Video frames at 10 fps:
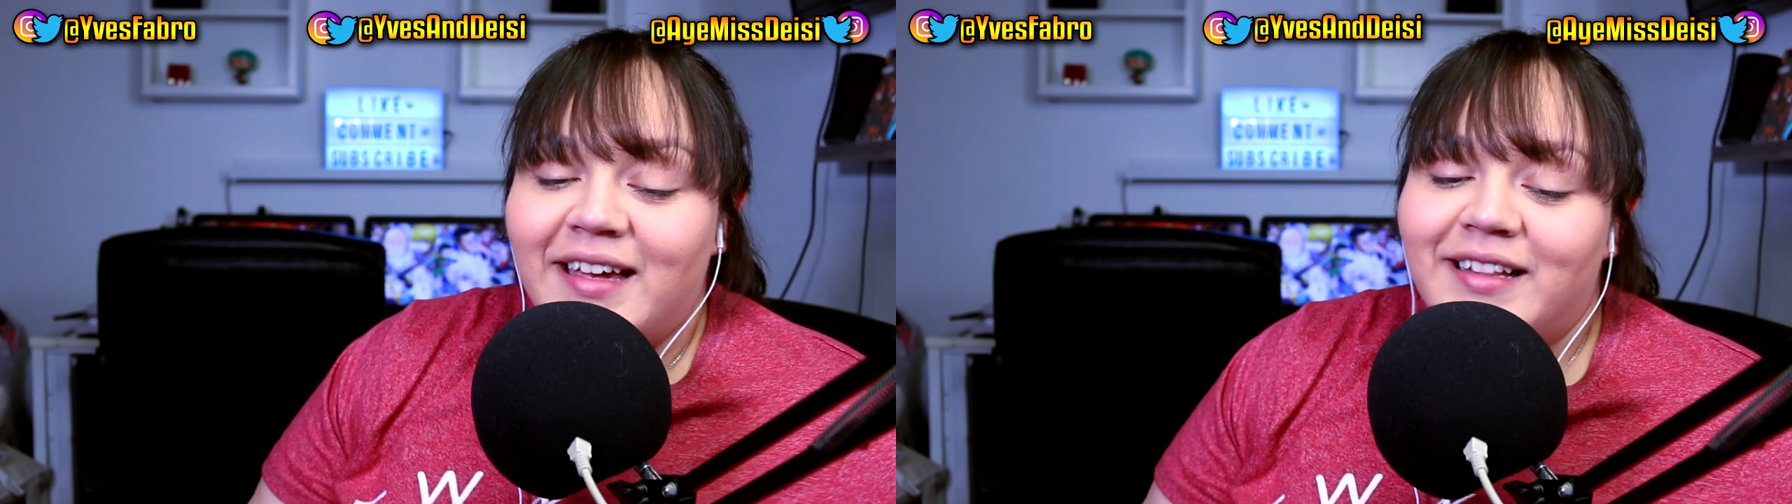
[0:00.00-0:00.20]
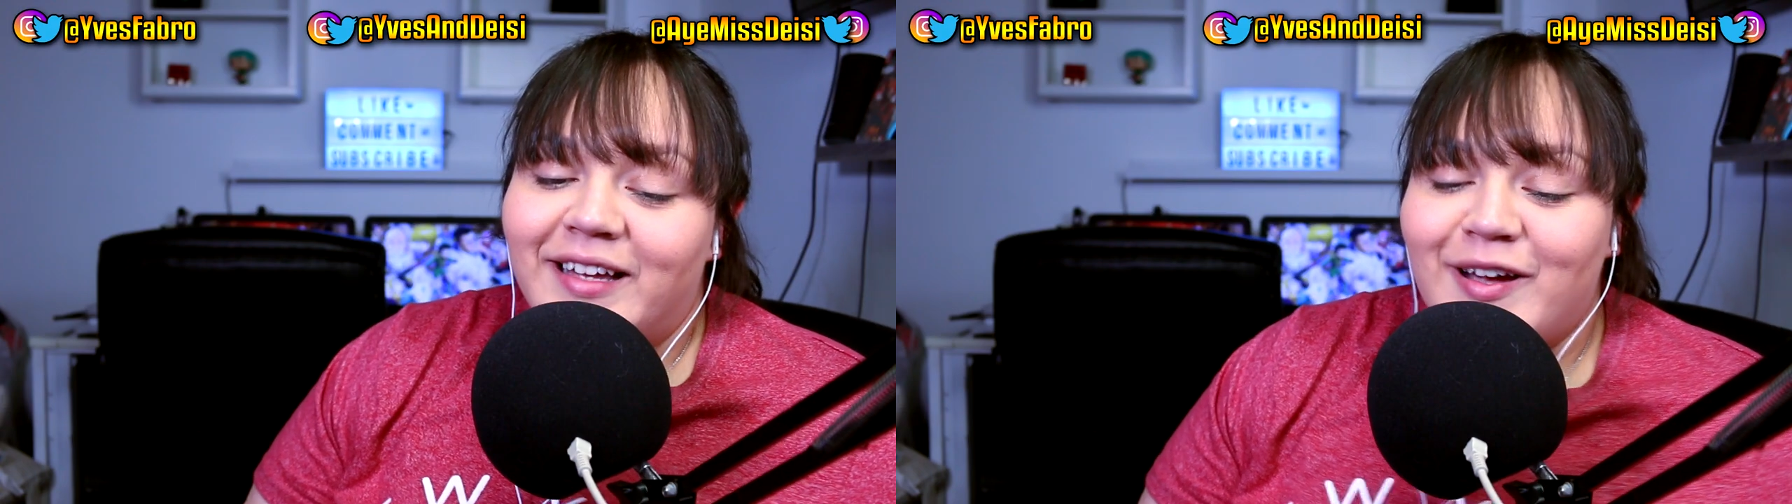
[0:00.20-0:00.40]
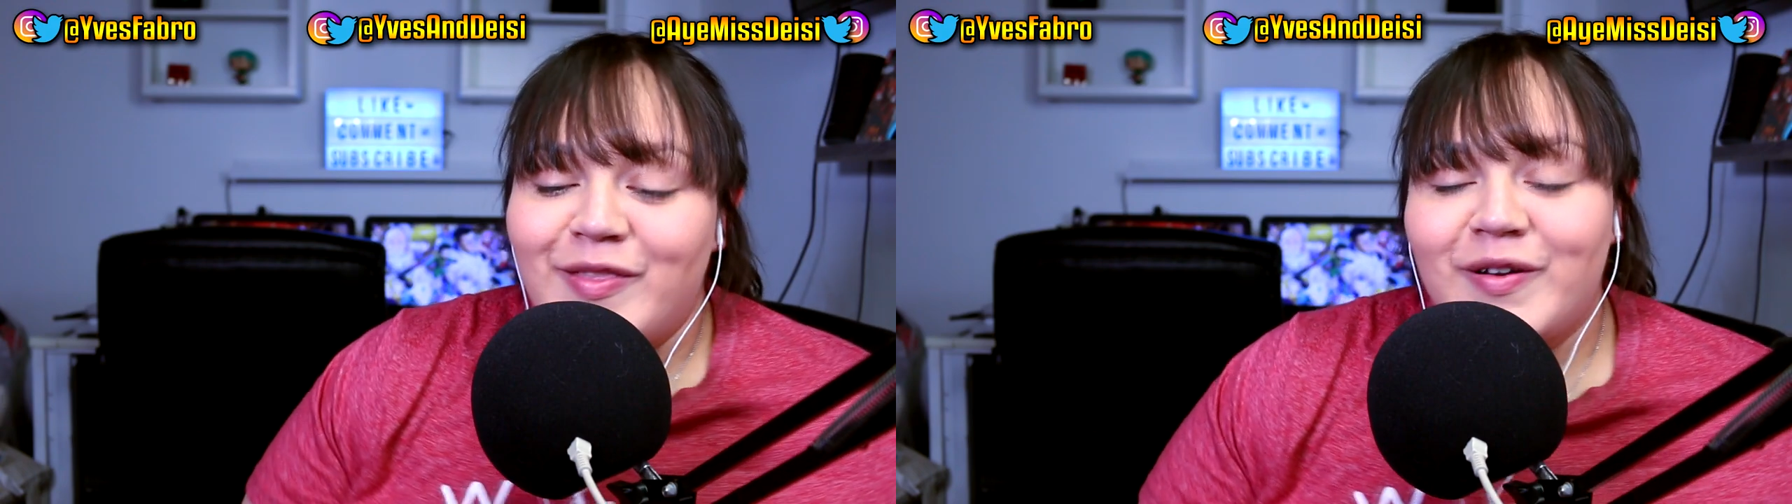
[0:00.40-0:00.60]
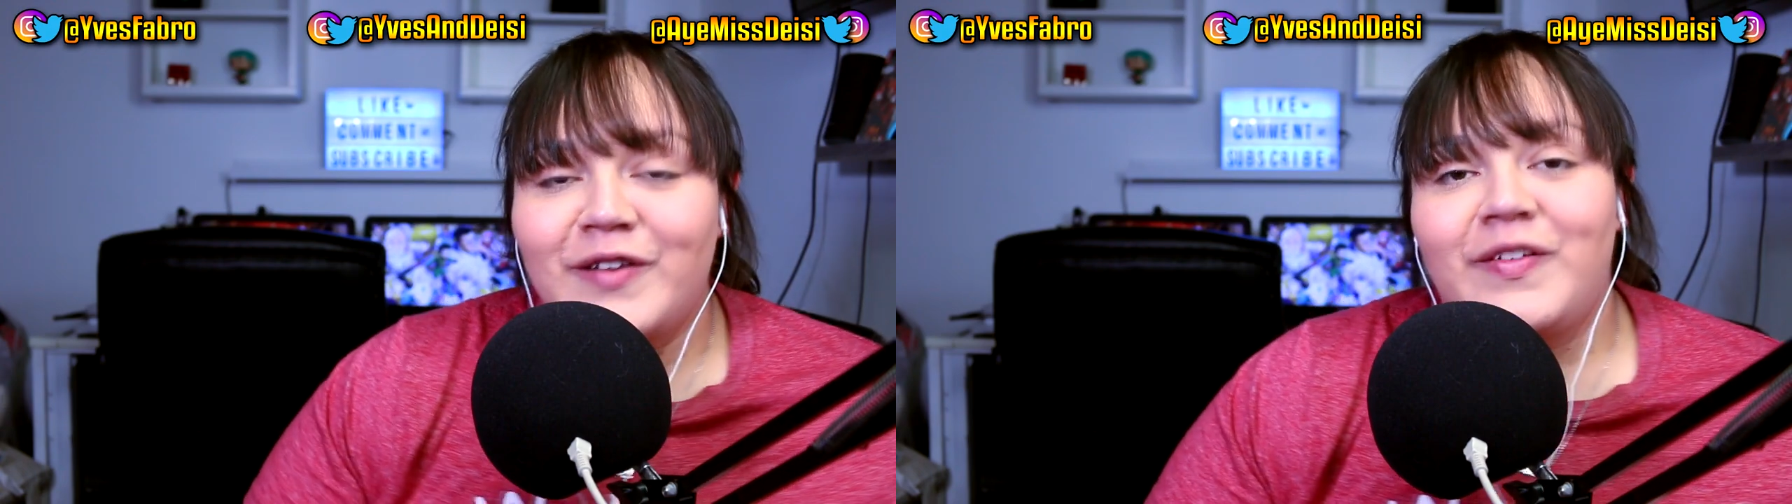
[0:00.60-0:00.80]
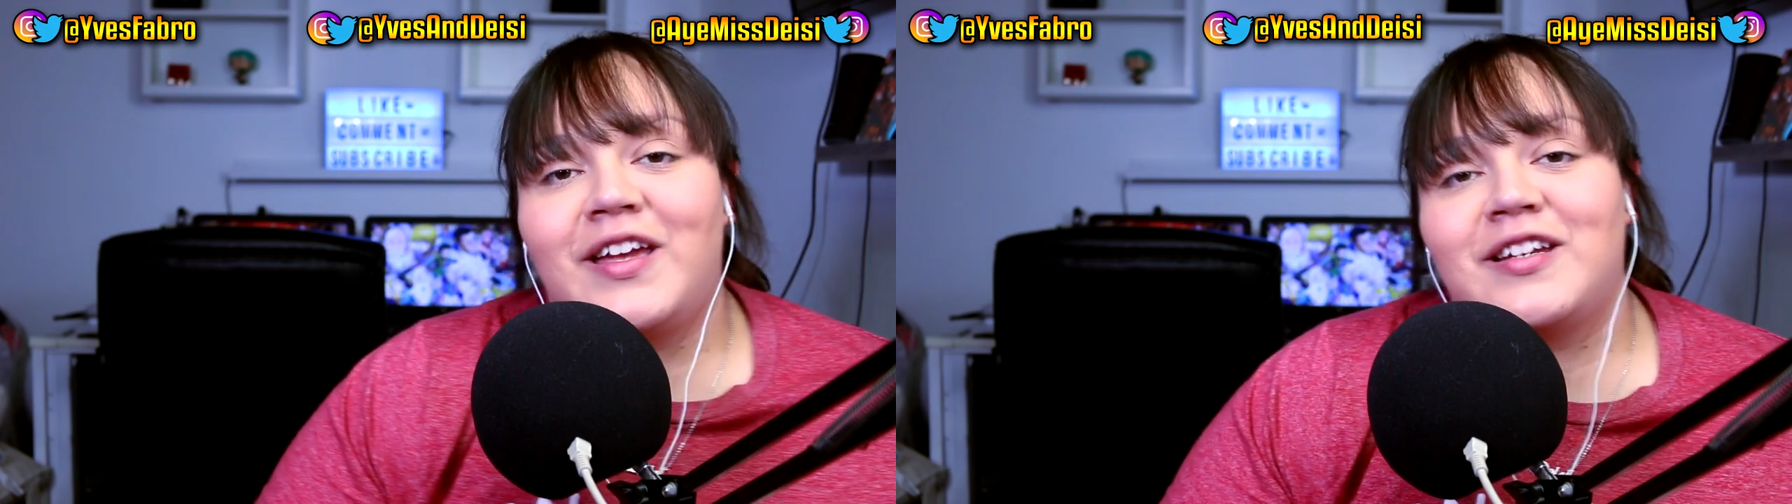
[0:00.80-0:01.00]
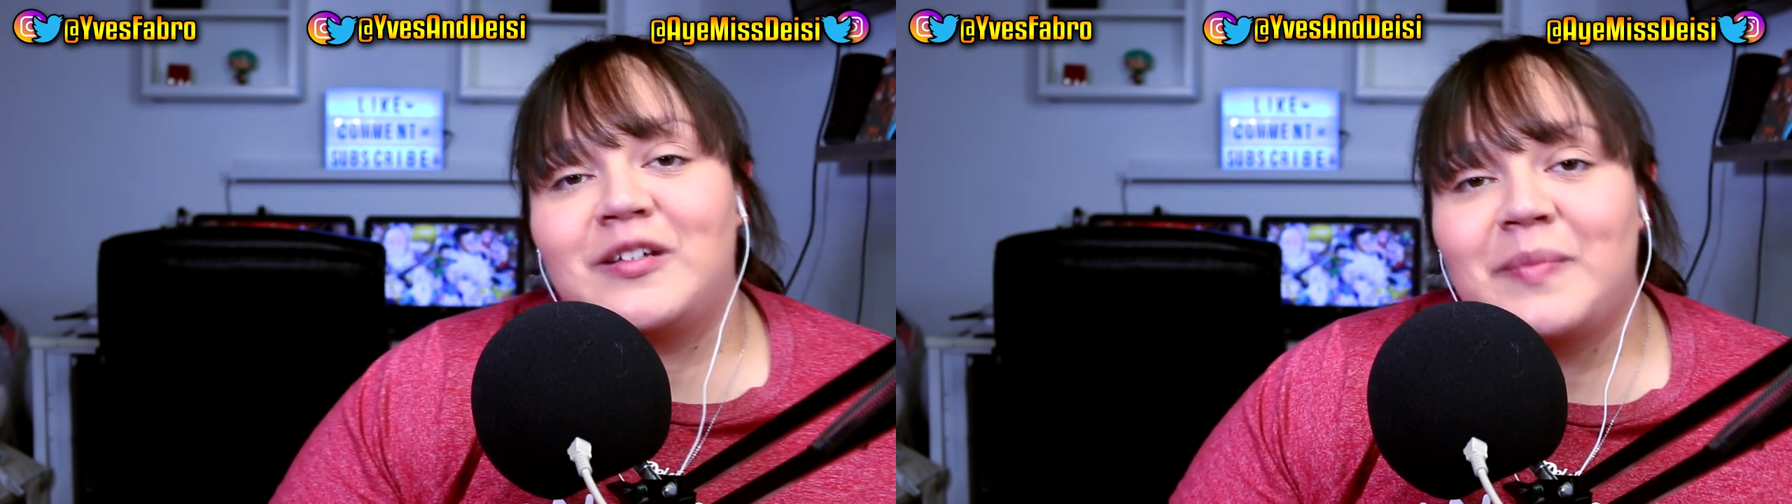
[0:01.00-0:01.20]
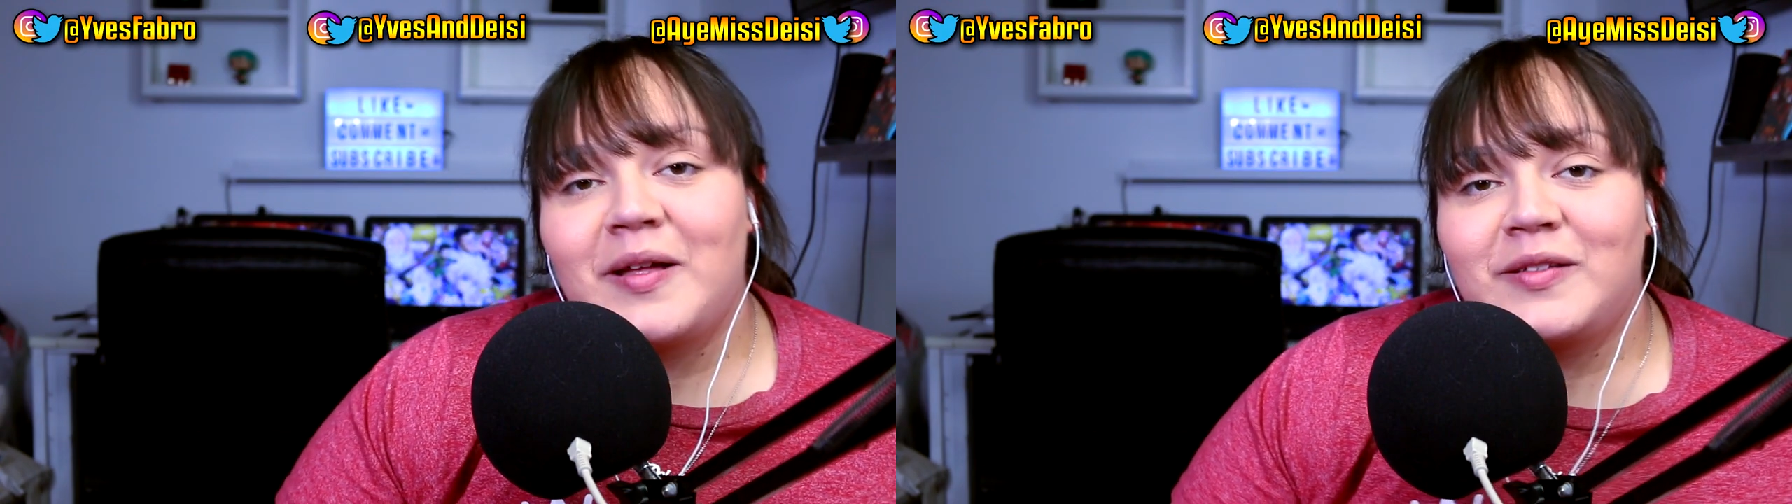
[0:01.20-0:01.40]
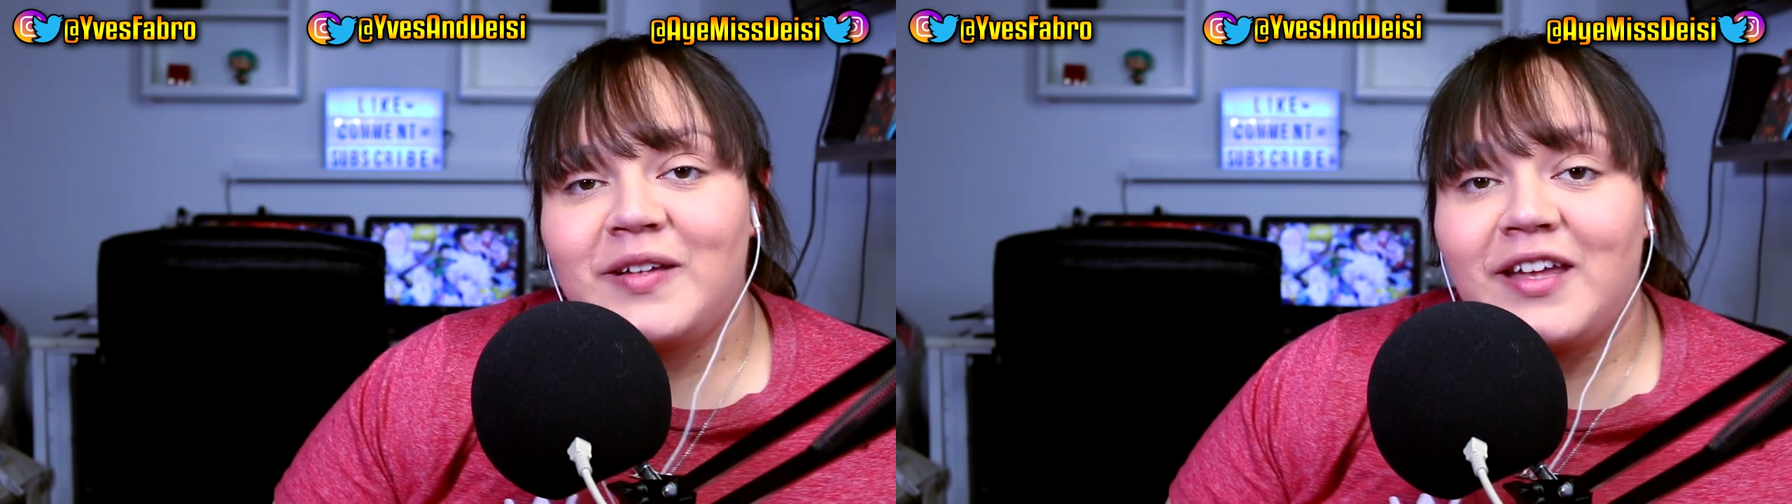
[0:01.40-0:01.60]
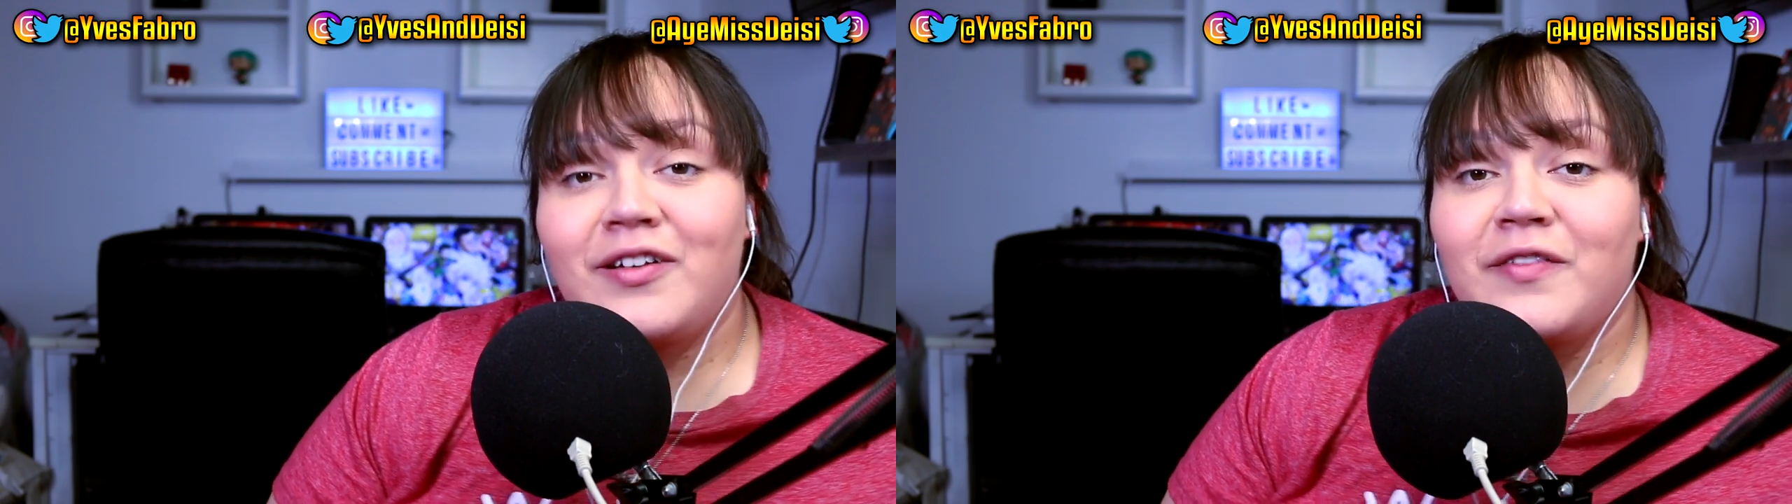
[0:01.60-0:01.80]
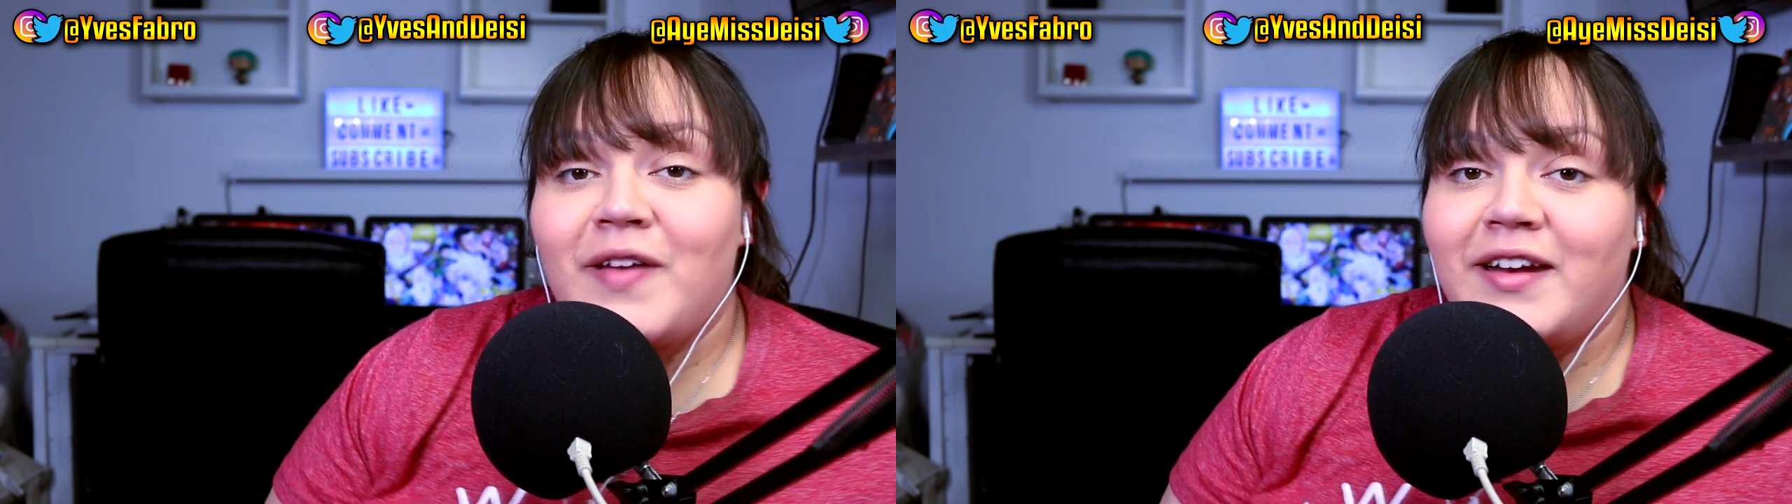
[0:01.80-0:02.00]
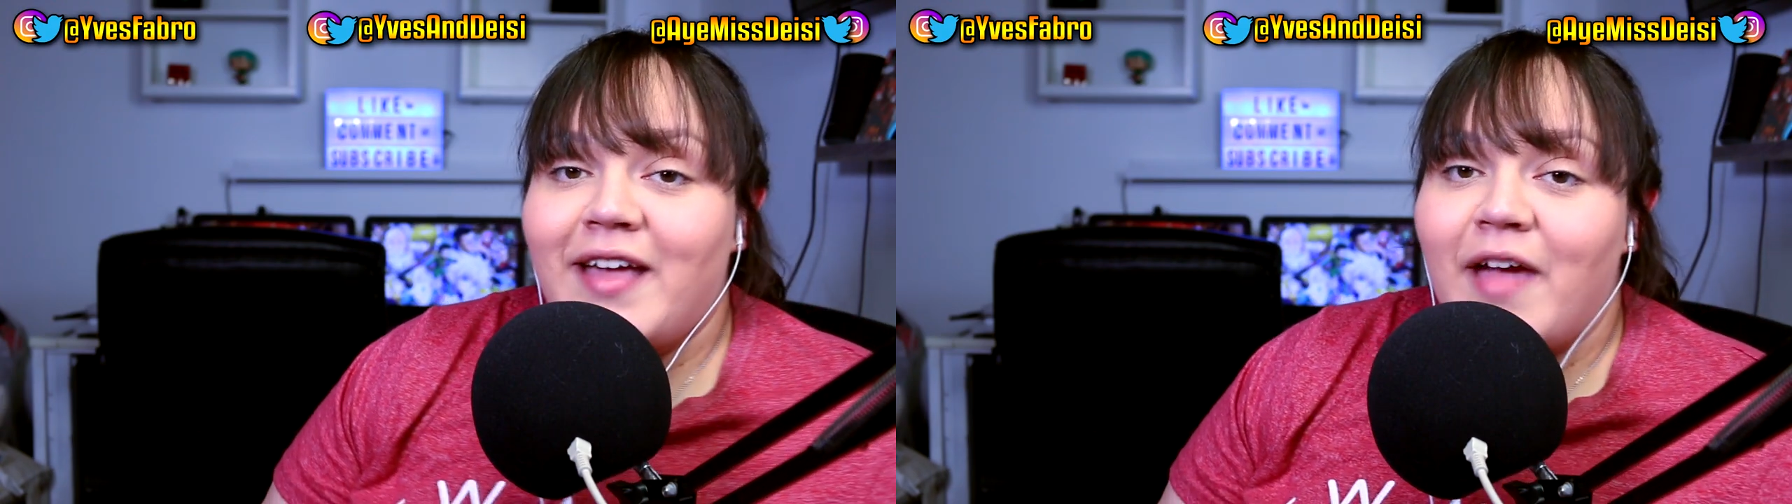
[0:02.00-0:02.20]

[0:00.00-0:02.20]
and click on the notification bell to get notified